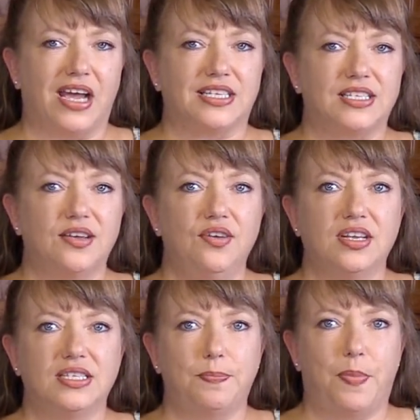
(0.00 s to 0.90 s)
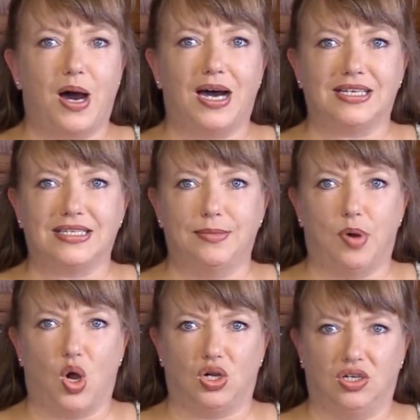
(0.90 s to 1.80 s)
as soon as
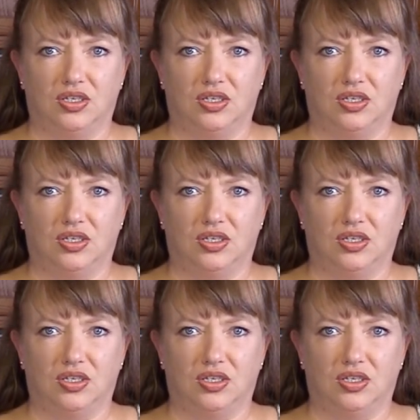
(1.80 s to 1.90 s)
possible.